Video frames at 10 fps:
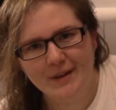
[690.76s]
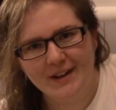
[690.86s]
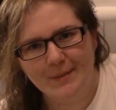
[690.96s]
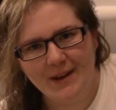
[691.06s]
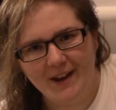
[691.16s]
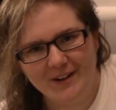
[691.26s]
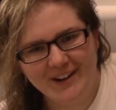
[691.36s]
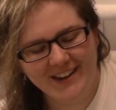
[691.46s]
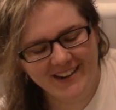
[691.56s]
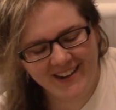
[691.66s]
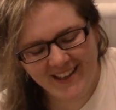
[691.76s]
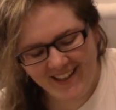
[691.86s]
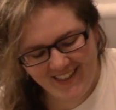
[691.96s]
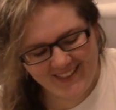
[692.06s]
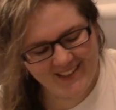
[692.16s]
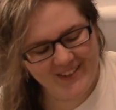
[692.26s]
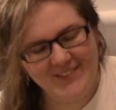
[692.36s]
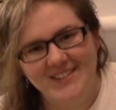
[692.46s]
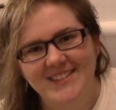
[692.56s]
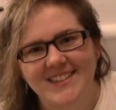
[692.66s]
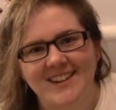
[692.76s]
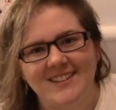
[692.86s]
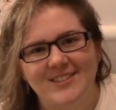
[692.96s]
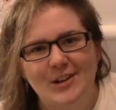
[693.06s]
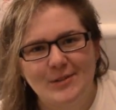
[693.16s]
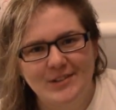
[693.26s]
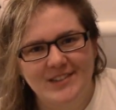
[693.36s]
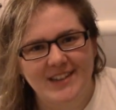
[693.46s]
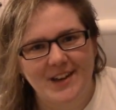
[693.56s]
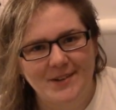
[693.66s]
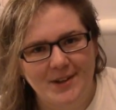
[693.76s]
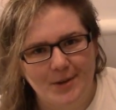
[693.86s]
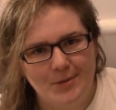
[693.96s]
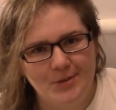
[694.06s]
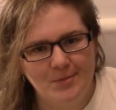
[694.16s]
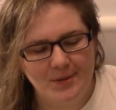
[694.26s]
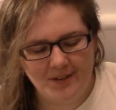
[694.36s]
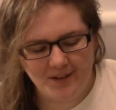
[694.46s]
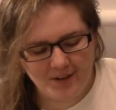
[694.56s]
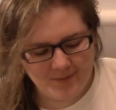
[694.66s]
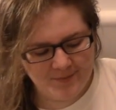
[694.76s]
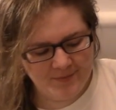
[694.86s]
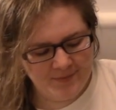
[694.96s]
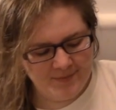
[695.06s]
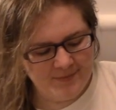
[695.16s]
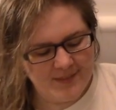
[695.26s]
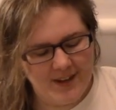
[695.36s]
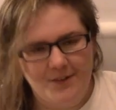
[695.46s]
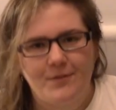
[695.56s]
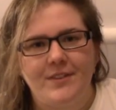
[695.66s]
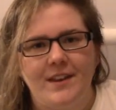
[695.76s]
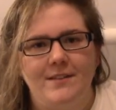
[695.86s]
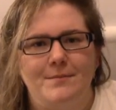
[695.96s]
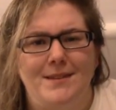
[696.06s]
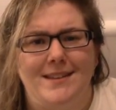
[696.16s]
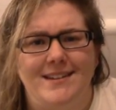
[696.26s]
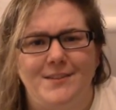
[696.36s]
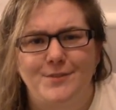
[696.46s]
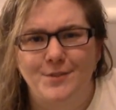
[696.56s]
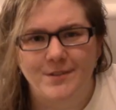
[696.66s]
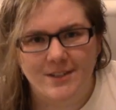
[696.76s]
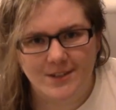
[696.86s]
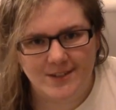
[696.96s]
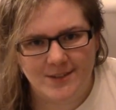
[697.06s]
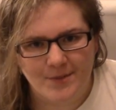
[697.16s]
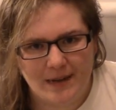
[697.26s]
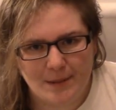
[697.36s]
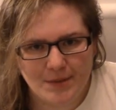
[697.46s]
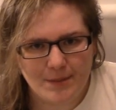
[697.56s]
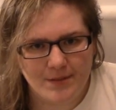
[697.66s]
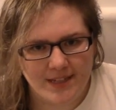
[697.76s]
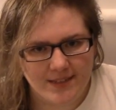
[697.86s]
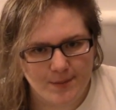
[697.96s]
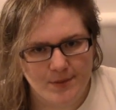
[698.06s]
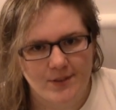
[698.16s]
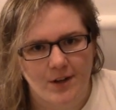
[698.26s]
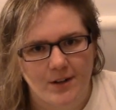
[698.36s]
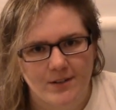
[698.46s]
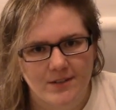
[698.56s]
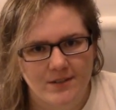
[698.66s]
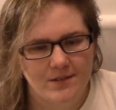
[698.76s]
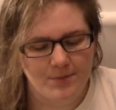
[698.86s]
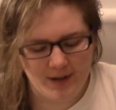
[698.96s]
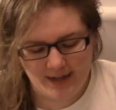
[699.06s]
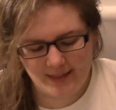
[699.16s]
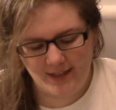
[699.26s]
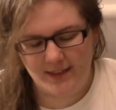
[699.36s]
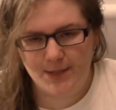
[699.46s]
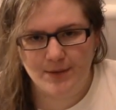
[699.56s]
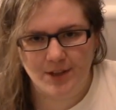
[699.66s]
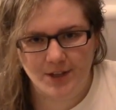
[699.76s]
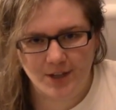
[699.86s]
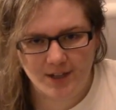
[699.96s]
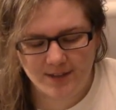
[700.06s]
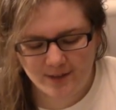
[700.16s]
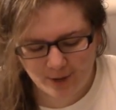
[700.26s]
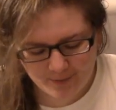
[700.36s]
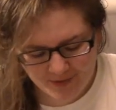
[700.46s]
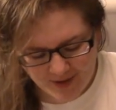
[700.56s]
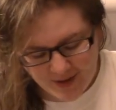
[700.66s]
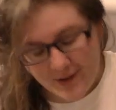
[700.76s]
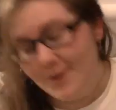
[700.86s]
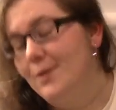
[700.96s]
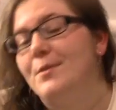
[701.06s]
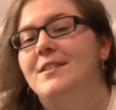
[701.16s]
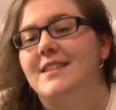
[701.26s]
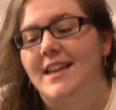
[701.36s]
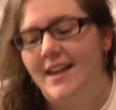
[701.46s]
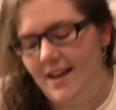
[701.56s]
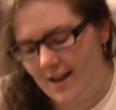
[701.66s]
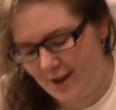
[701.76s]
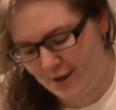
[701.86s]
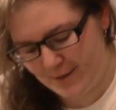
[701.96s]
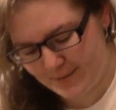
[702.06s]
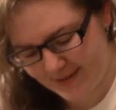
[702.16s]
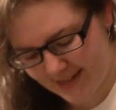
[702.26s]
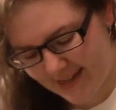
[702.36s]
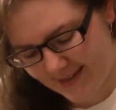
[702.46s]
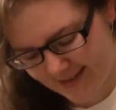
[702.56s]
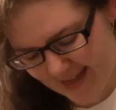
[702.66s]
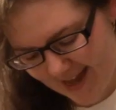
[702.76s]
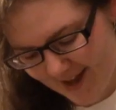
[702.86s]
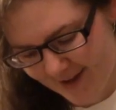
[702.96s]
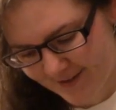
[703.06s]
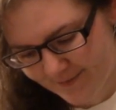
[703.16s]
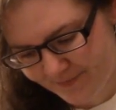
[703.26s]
any pattern that I've ever stitched, so we'll see how it goes. But I don't think it would be that difficult to just randomly place some stars where I think they would look good, so we'll see. Besides that,